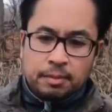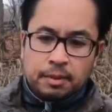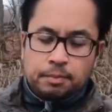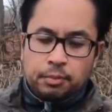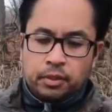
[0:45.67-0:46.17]
be
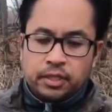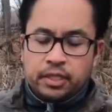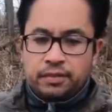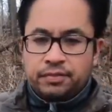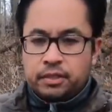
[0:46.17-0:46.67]
pretty
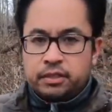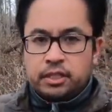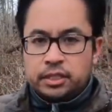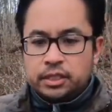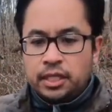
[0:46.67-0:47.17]
difficult to
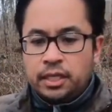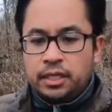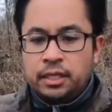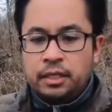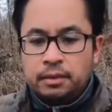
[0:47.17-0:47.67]

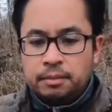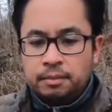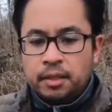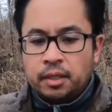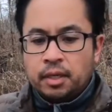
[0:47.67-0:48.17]
see,
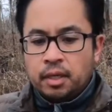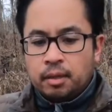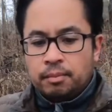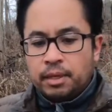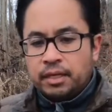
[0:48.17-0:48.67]

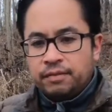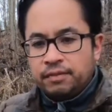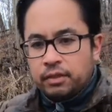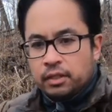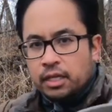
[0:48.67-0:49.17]
but if
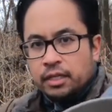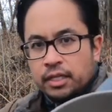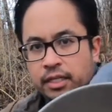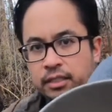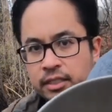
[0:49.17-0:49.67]
you look on the
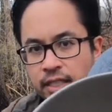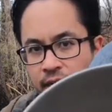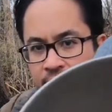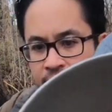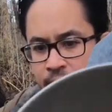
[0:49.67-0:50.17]

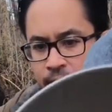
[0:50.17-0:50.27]
inside,